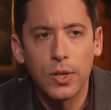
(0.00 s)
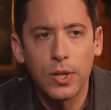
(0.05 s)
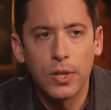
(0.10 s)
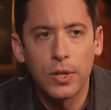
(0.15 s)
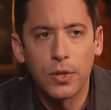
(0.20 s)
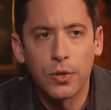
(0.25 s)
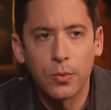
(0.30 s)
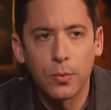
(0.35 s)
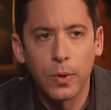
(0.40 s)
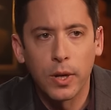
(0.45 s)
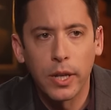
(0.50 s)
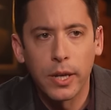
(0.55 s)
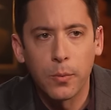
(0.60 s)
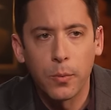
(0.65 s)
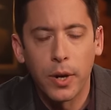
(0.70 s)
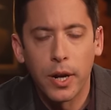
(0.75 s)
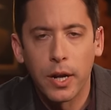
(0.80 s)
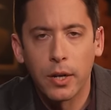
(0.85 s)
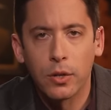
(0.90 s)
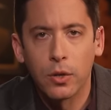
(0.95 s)
this is really
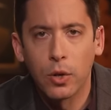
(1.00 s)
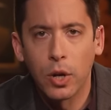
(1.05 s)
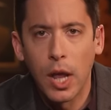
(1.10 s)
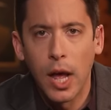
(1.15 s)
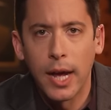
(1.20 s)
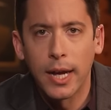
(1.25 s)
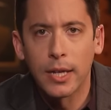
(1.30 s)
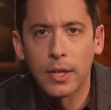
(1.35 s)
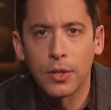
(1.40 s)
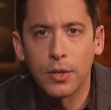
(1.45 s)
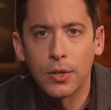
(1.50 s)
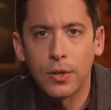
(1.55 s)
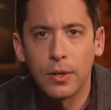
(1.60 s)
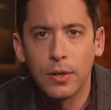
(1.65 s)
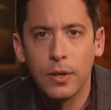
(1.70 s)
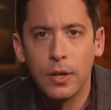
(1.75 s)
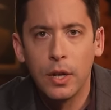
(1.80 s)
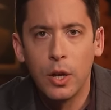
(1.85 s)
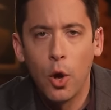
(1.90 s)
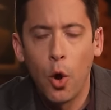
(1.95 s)
what underlies
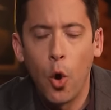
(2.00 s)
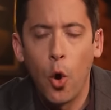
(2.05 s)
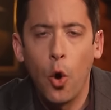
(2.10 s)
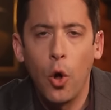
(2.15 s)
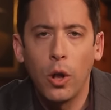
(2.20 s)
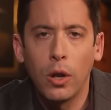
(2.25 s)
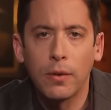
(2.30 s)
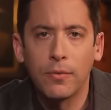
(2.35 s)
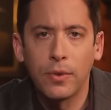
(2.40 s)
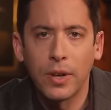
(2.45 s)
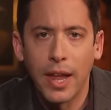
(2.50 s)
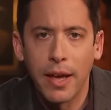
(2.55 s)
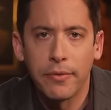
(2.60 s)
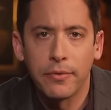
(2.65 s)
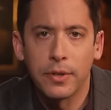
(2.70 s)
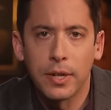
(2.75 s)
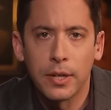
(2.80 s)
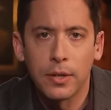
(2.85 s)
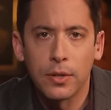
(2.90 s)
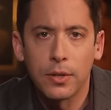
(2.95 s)
all of
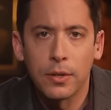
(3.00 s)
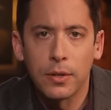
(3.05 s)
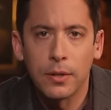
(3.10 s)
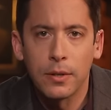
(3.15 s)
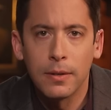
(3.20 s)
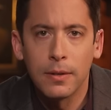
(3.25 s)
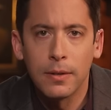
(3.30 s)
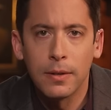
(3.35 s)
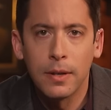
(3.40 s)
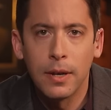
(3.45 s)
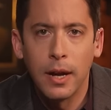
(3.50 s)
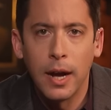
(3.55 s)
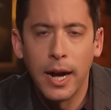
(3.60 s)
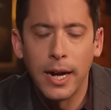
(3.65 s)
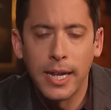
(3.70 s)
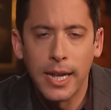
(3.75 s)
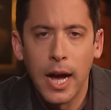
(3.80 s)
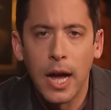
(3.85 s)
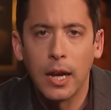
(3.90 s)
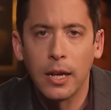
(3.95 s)
leftist
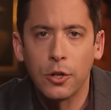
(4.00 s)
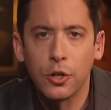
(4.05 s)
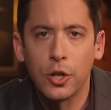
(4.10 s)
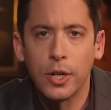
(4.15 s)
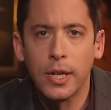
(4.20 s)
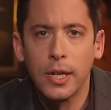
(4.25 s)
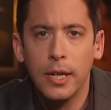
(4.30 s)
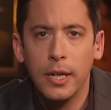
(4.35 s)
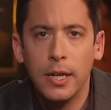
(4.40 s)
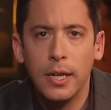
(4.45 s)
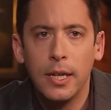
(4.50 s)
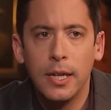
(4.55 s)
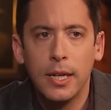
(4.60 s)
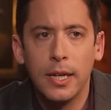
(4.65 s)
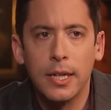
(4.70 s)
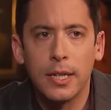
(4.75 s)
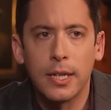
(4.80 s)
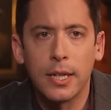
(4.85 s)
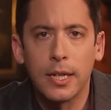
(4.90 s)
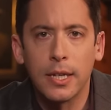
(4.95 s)
ideology
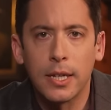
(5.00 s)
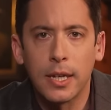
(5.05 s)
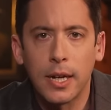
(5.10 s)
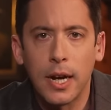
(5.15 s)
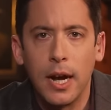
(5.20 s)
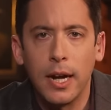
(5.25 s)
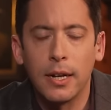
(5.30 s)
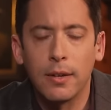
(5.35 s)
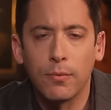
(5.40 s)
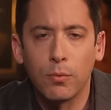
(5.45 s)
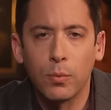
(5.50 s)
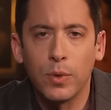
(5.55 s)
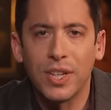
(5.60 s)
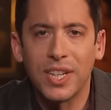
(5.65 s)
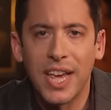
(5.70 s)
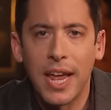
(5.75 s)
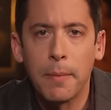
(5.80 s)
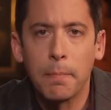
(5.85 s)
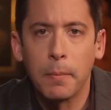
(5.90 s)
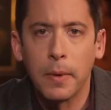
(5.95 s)
is, is a kind of
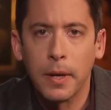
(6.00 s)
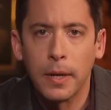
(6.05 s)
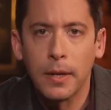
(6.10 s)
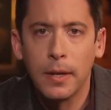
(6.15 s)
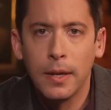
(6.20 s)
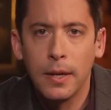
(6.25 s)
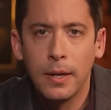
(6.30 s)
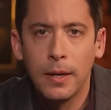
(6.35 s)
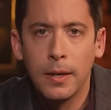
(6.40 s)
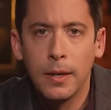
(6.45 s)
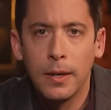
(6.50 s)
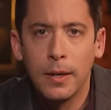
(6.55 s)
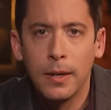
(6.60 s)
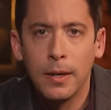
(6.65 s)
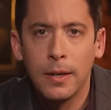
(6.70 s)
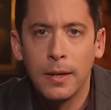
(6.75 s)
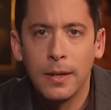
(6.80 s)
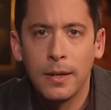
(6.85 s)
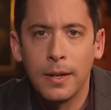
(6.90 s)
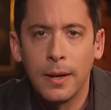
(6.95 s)
resentment.
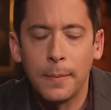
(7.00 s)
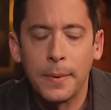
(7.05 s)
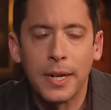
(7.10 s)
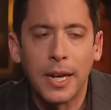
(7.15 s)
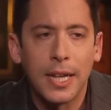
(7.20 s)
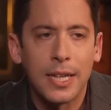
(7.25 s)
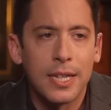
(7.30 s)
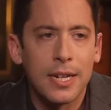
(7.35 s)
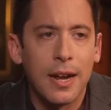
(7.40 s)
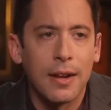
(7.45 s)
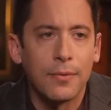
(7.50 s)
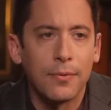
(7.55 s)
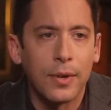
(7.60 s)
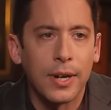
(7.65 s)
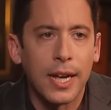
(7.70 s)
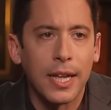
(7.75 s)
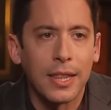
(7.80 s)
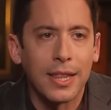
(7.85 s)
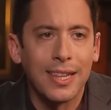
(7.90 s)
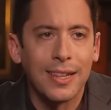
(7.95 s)
I mean, let's not
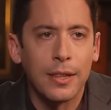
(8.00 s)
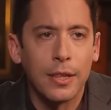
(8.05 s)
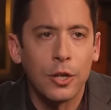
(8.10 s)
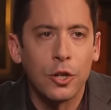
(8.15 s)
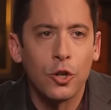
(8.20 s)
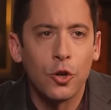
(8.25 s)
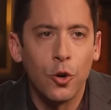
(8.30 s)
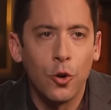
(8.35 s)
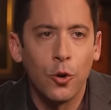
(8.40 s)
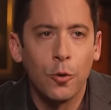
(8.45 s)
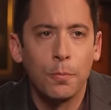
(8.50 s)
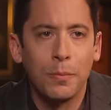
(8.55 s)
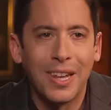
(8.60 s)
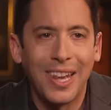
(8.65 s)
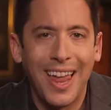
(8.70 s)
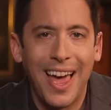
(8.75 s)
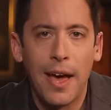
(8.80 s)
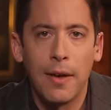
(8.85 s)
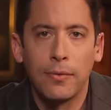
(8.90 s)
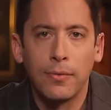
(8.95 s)
forget the, the term
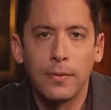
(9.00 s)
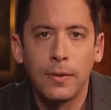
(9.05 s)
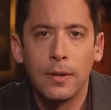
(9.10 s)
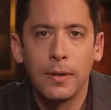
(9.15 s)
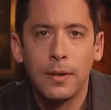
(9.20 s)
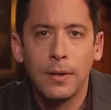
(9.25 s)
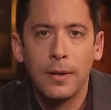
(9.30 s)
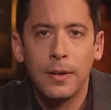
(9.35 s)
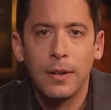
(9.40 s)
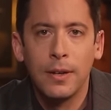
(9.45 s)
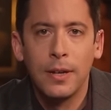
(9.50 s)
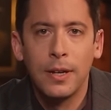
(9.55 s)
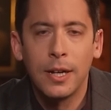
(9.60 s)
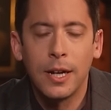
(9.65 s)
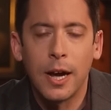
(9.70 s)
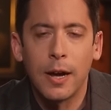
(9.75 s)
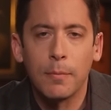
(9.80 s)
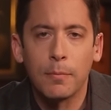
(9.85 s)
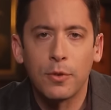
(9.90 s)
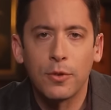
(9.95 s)
left
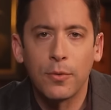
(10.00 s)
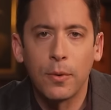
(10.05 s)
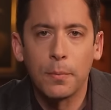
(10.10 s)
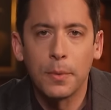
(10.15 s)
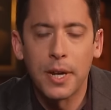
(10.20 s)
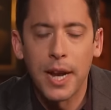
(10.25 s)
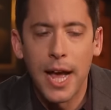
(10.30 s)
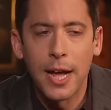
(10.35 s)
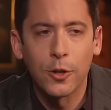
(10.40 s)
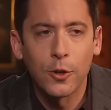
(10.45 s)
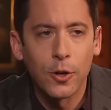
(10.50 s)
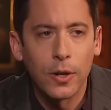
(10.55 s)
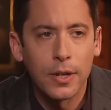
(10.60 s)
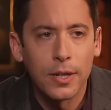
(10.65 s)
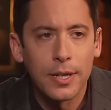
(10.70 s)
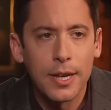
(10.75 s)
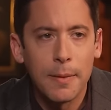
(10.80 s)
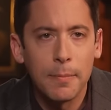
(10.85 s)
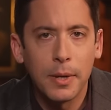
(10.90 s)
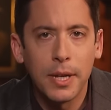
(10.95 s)
comes from the National
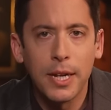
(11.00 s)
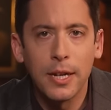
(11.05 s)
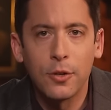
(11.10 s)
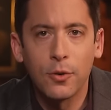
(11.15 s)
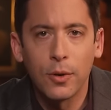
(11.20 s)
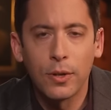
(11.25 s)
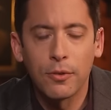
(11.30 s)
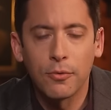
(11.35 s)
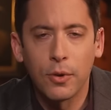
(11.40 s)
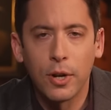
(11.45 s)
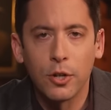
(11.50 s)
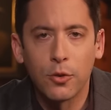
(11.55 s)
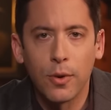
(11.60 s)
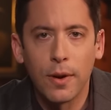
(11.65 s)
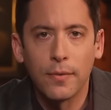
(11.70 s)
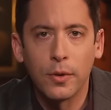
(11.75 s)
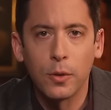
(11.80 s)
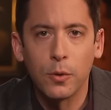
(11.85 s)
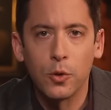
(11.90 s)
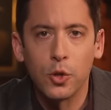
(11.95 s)
Assembly during the French
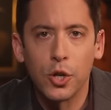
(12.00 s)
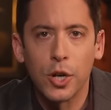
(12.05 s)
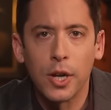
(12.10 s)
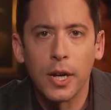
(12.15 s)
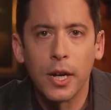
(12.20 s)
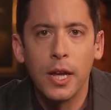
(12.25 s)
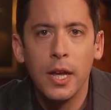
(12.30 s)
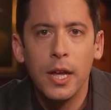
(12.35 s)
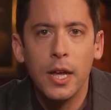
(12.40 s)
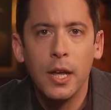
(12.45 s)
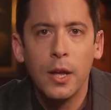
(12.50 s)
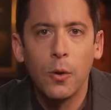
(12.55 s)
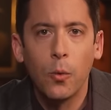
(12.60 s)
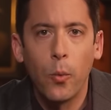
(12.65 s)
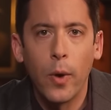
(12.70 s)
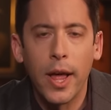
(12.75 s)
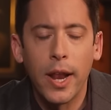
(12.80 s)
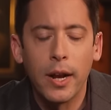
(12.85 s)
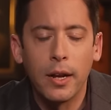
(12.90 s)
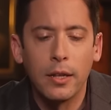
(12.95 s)
Revolution,
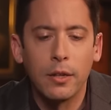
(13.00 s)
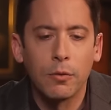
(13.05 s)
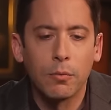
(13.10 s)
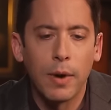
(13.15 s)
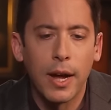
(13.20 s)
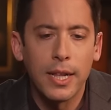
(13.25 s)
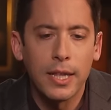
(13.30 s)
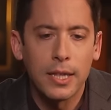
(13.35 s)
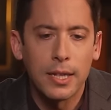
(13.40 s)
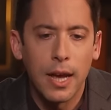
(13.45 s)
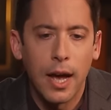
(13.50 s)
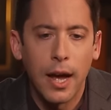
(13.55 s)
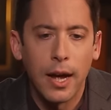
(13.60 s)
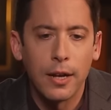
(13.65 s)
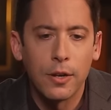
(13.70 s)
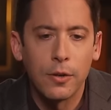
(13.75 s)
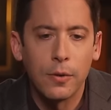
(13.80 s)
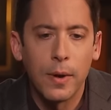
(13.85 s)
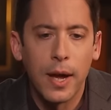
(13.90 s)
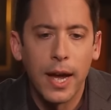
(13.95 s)
when on the right
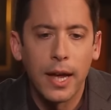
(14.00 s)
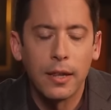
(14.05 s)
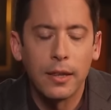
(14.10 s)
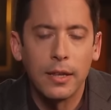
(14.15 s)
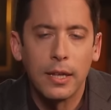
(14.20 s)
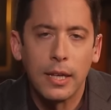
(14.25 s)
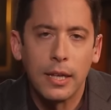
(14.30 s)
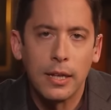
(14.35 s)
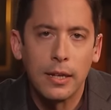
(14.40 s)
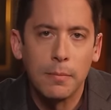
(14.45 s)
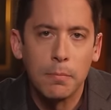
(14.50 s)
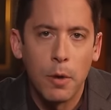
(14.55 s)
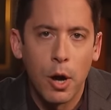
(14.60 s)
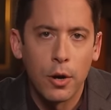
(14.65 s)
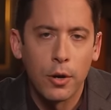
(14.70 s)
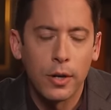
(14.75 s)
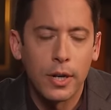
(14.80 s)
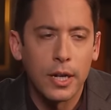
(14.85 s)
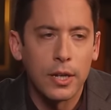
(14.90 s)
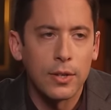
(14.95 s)
side you had the
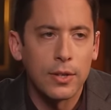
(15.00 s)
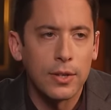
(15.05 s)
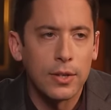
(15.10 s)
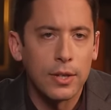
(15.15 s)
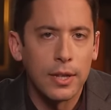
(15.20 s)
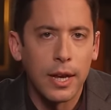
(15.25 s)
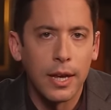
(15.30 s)
monarchists